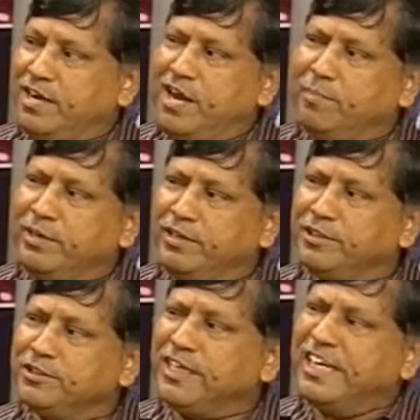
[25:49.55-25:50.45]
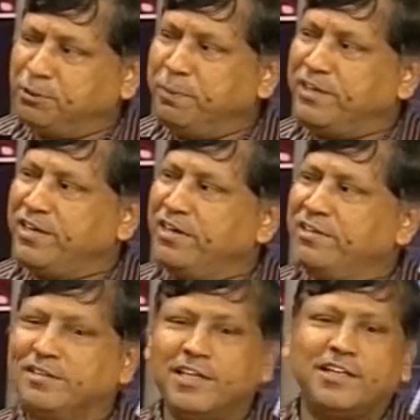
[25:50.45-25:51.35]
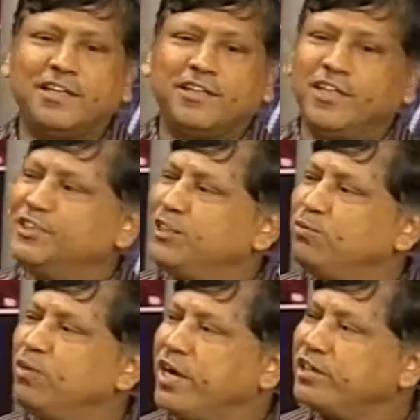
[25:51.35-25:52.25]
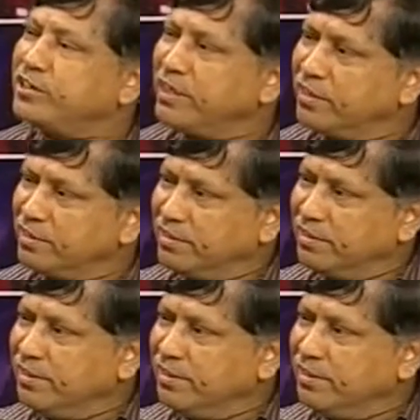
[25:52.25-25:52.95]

I mean, it is expected that the teacher would consult